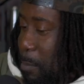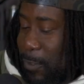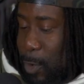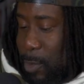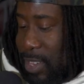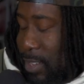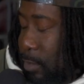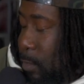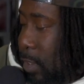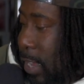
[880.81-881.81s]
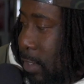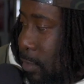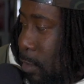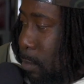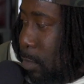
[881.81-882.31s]
Before we get into our last
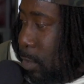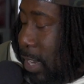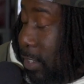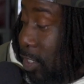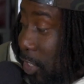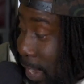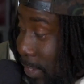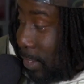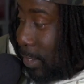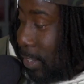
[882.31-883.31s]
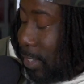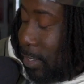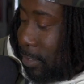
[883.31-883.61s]
call, bro, that jacket is